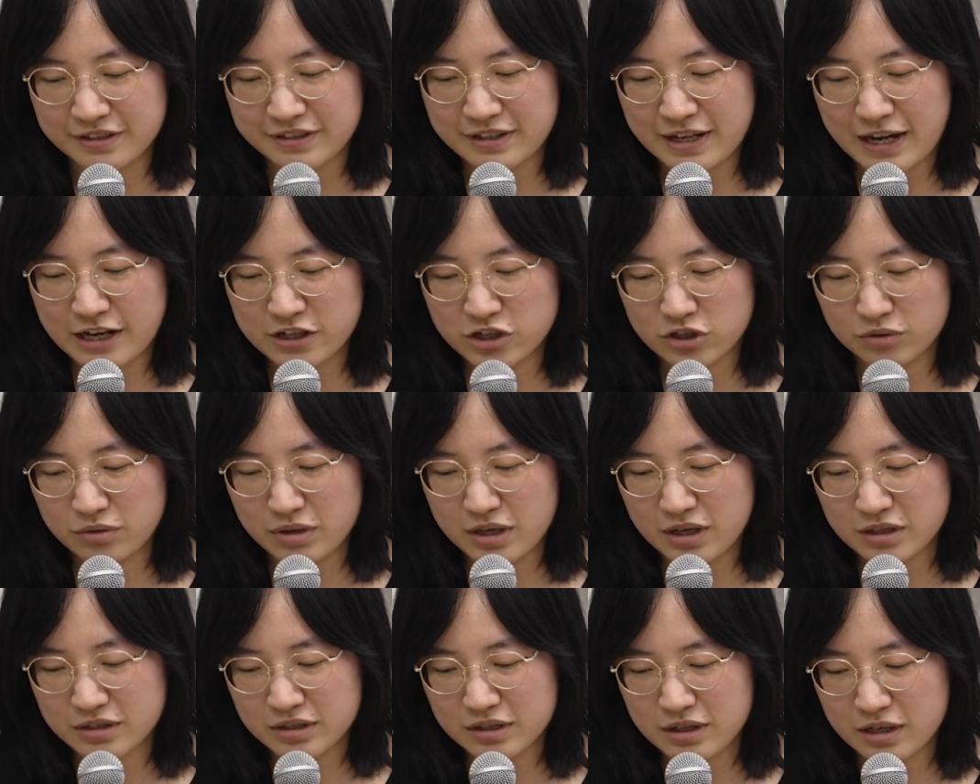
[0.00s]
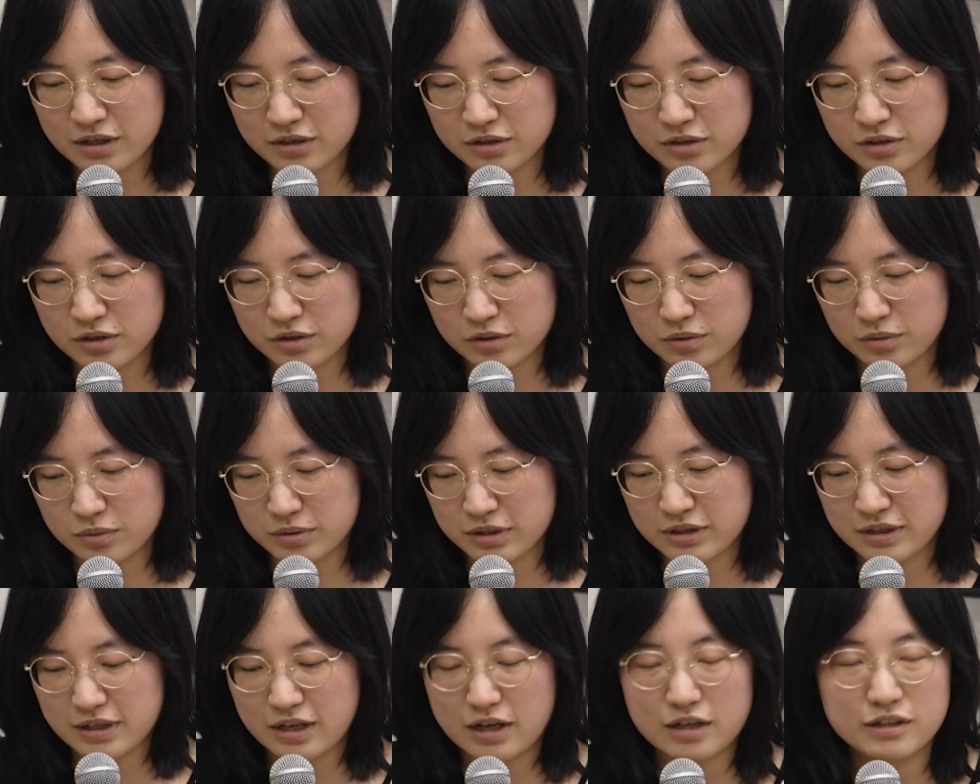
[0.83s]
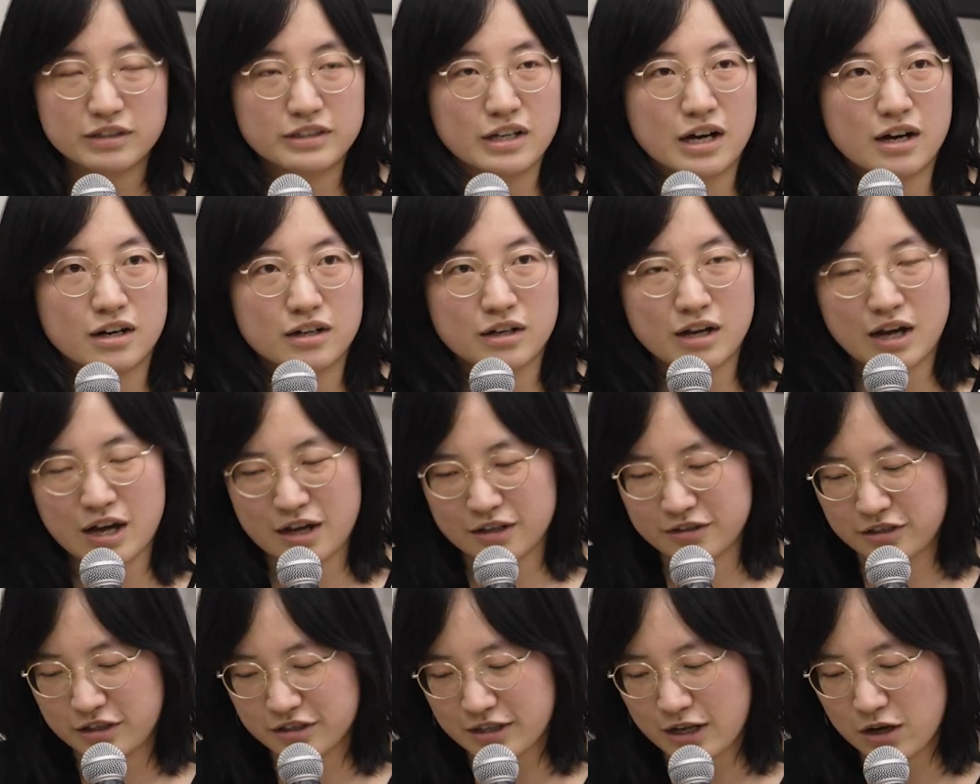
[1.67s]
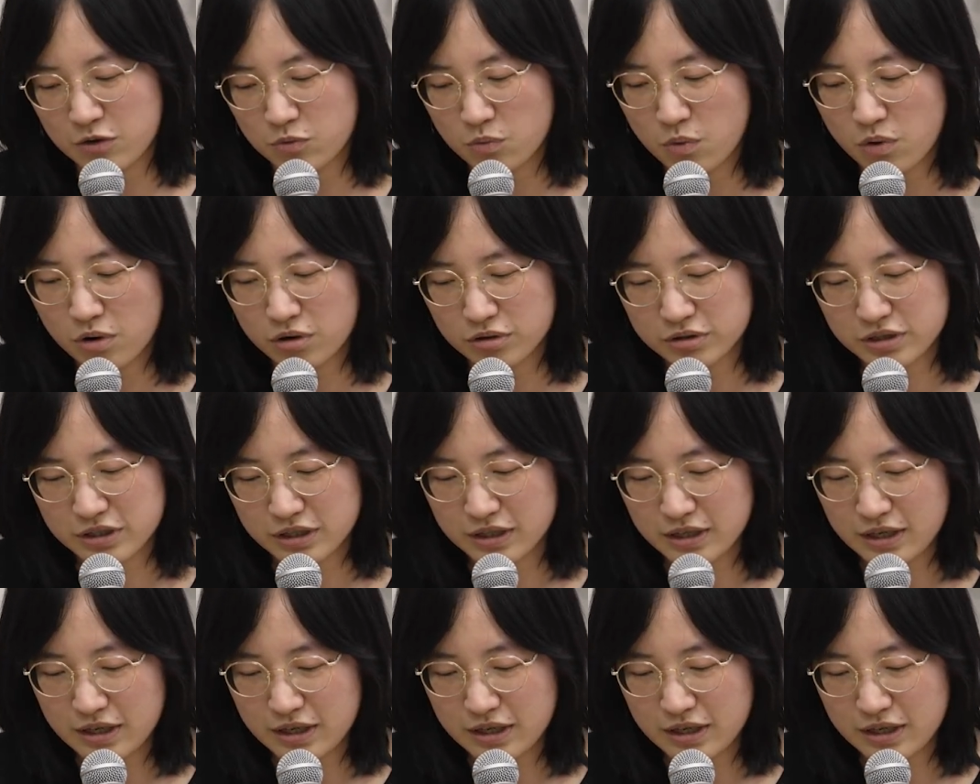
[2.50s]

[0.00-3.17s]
National Arts Council's Young Artist Award